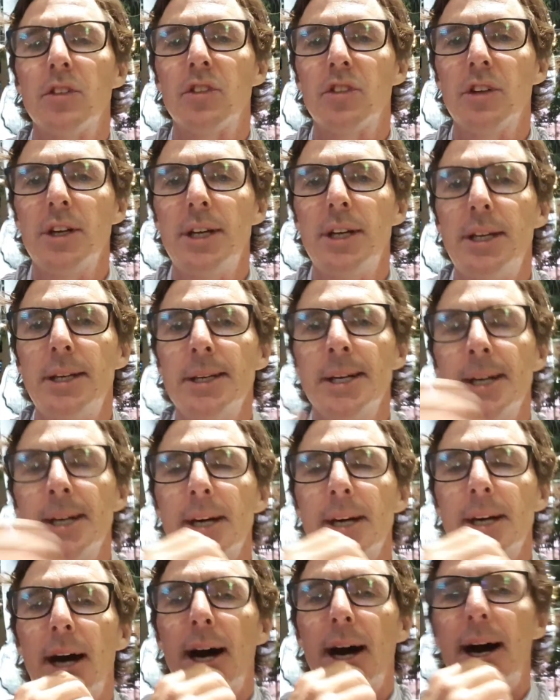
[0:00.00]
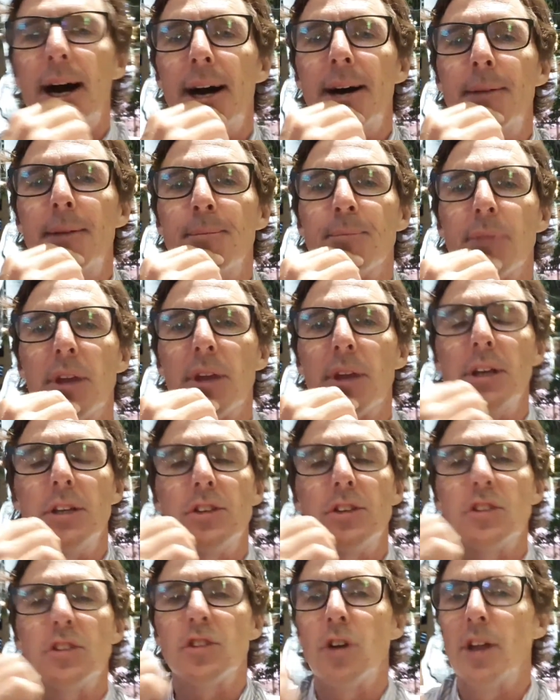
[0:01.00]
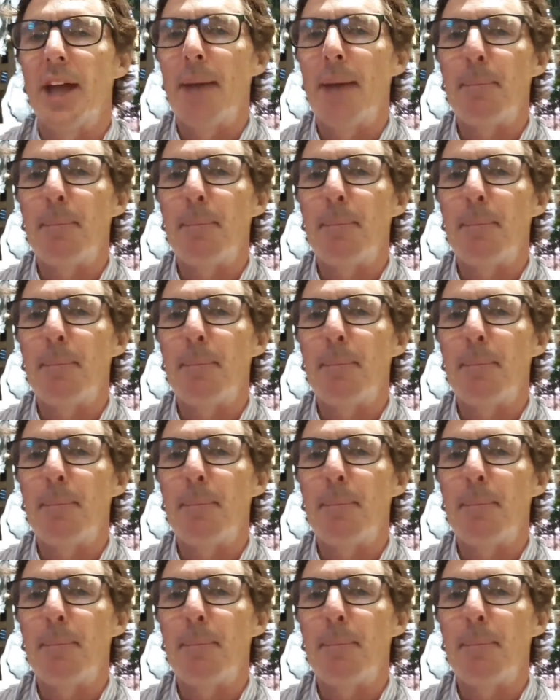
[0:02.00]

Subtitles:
see. He's just got that